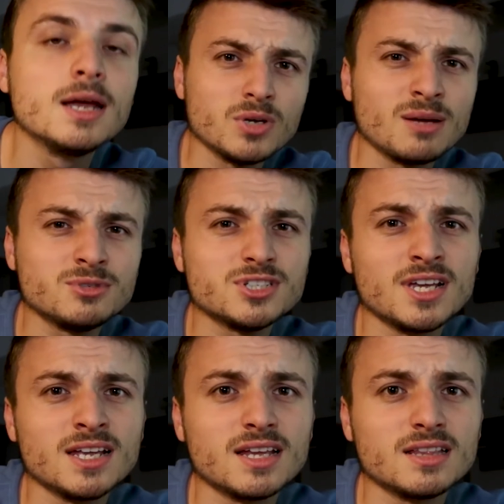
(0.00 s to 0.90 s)
but I'm just
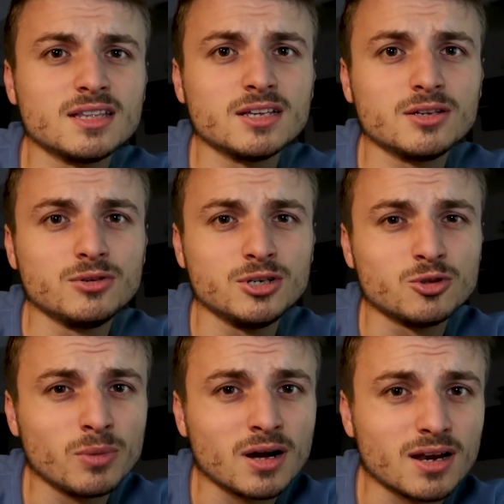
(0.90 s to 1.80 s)
saying that you need
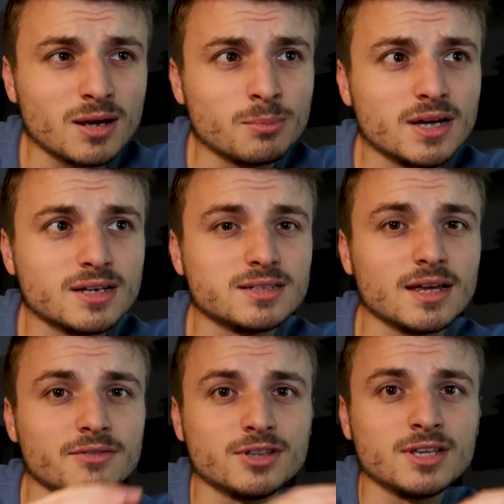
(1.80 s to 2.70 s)
to buckle up because
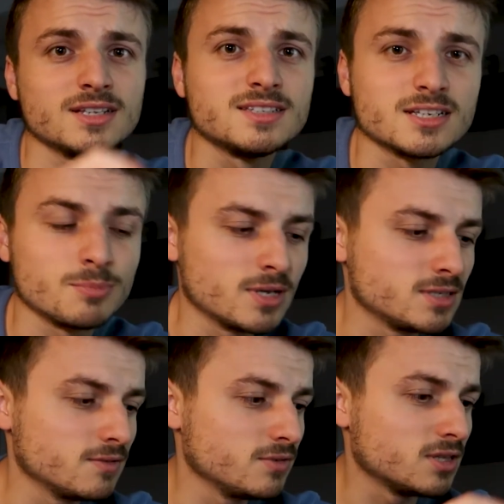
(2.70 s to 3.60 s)
everything is
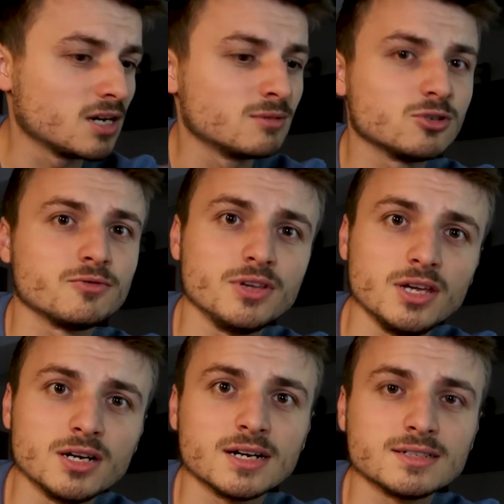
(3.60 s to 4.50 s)
expensive in terms of
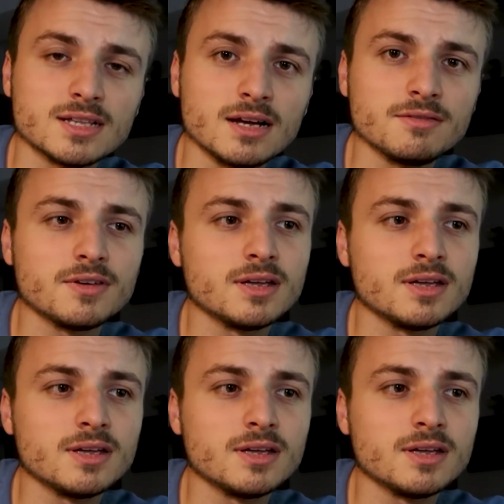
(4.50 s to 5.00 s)
gear and stuff,